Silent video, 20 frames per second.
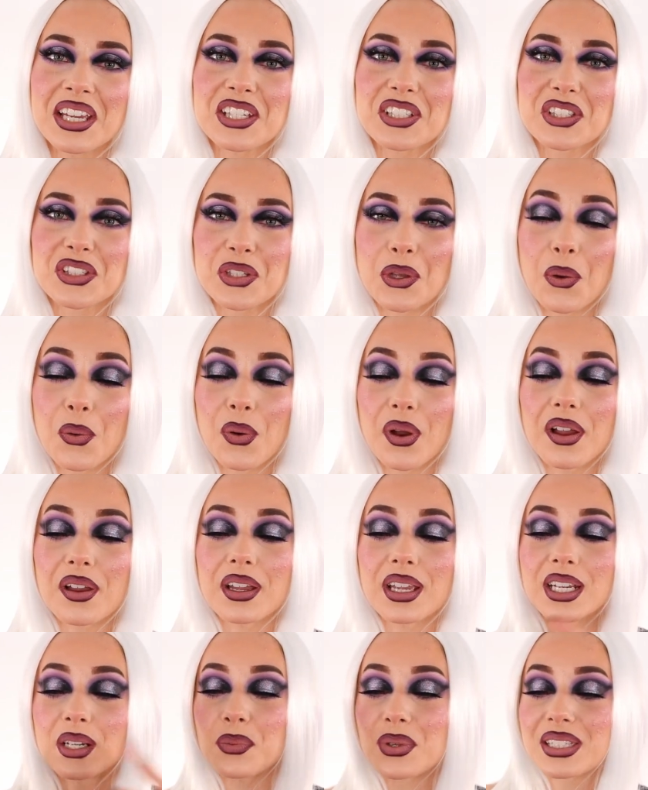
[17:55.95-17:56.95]
So
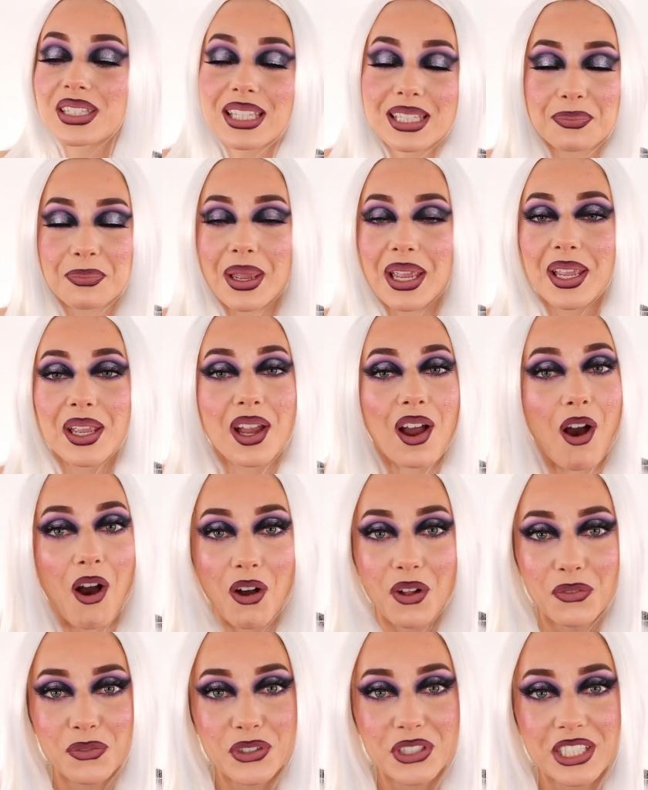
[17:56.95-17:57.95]
anyways, that's my
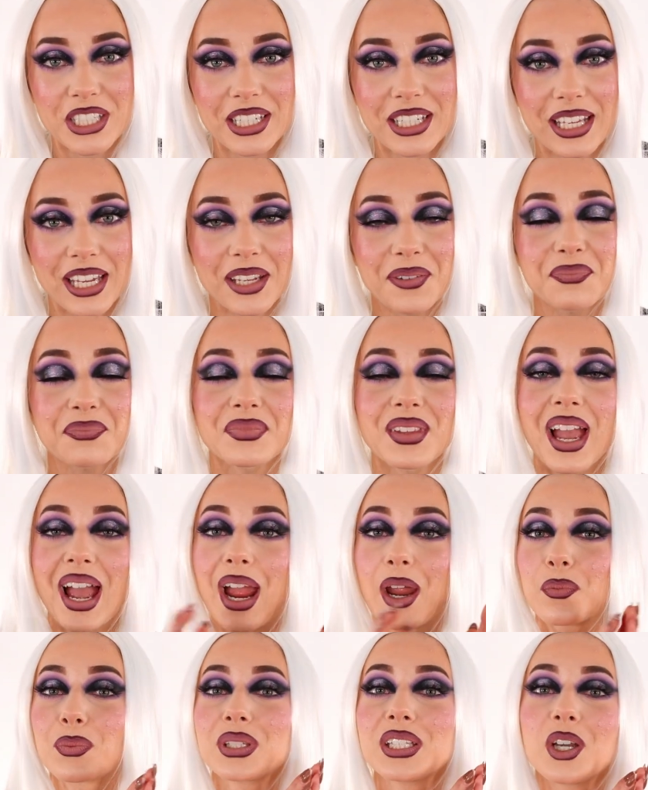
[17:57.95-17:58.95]
haul for today.
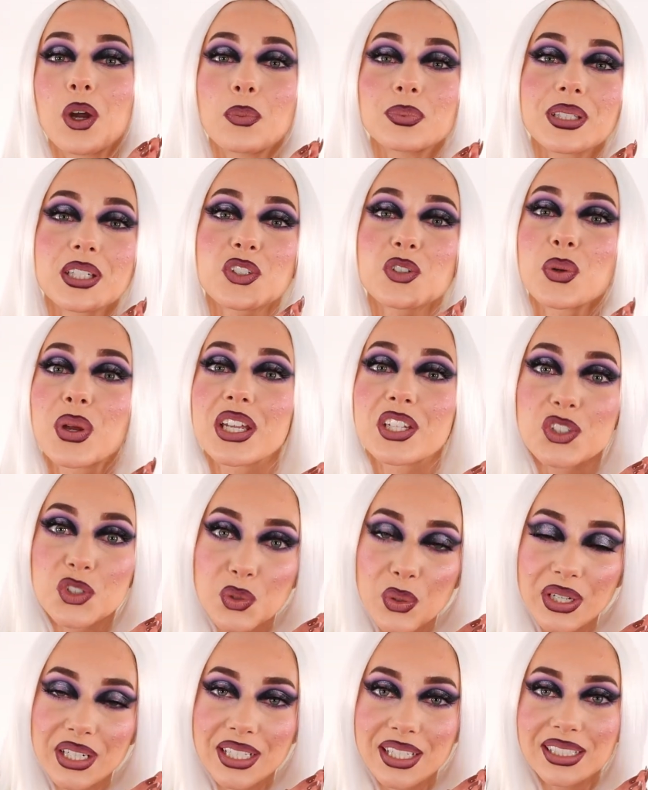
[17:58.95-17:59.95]
I really hope that you
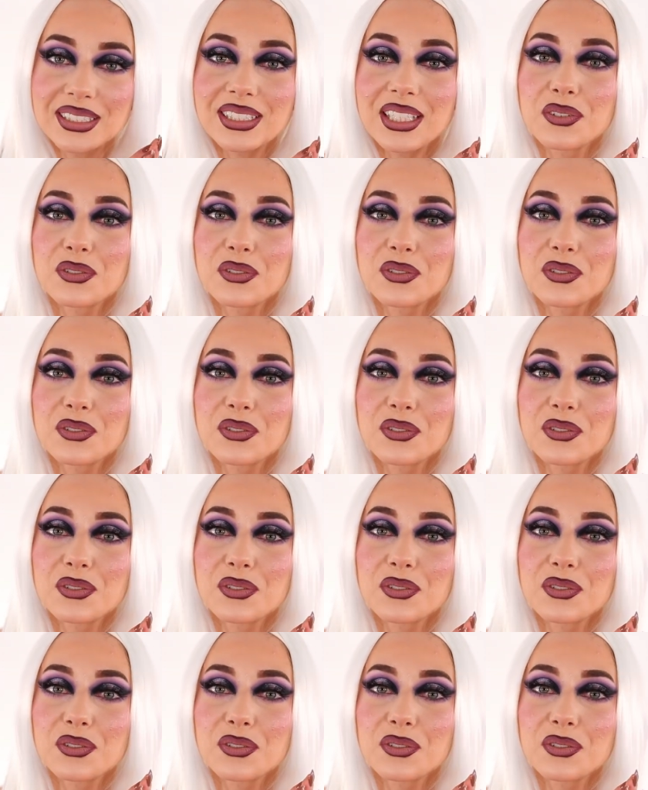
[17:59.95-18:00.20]
enjoyed it.